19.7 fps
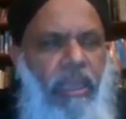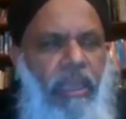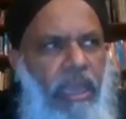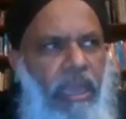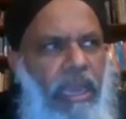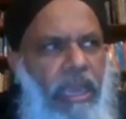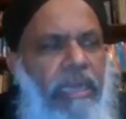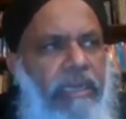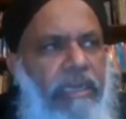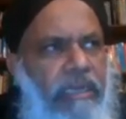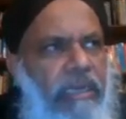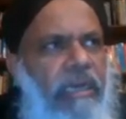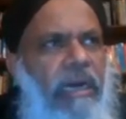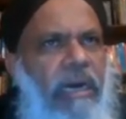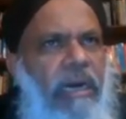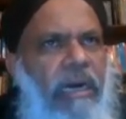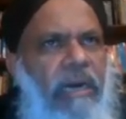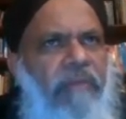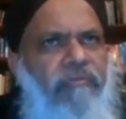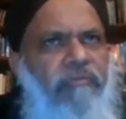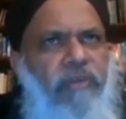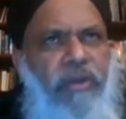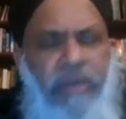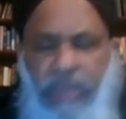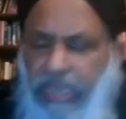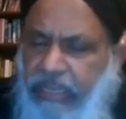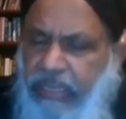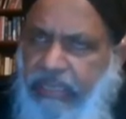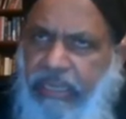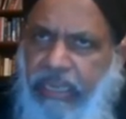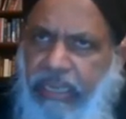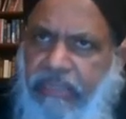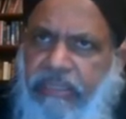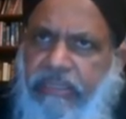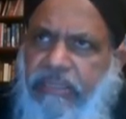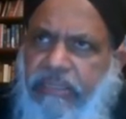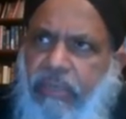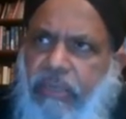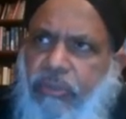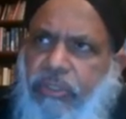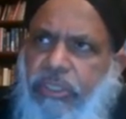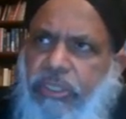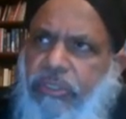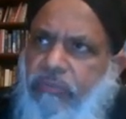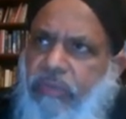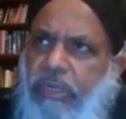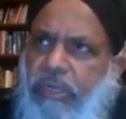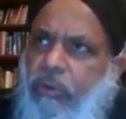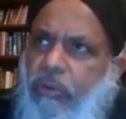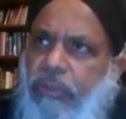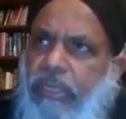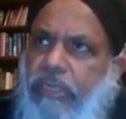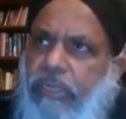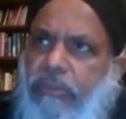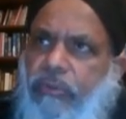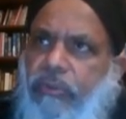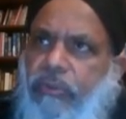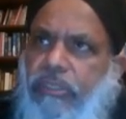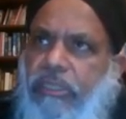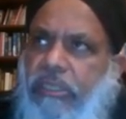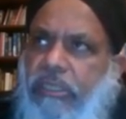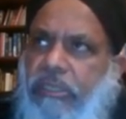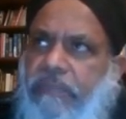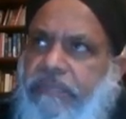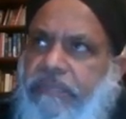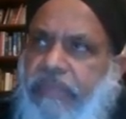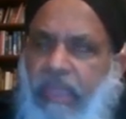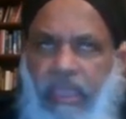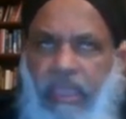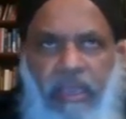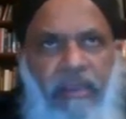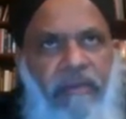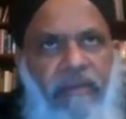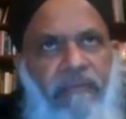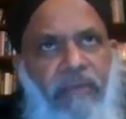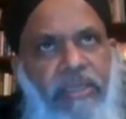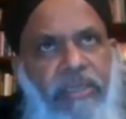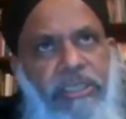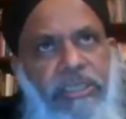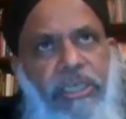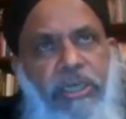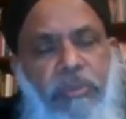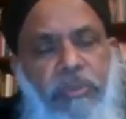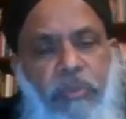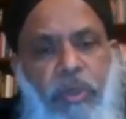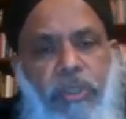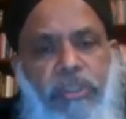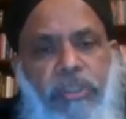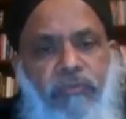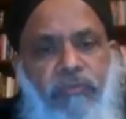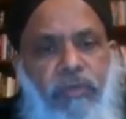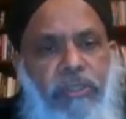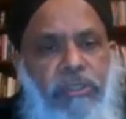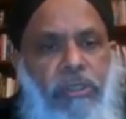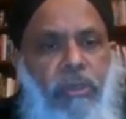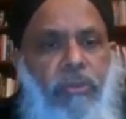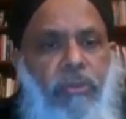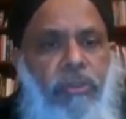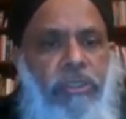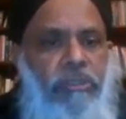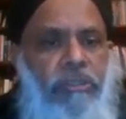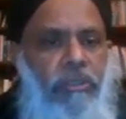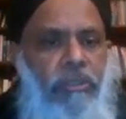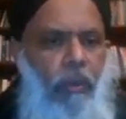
And uh, for any other solutions, we're looking to the Western books for solutions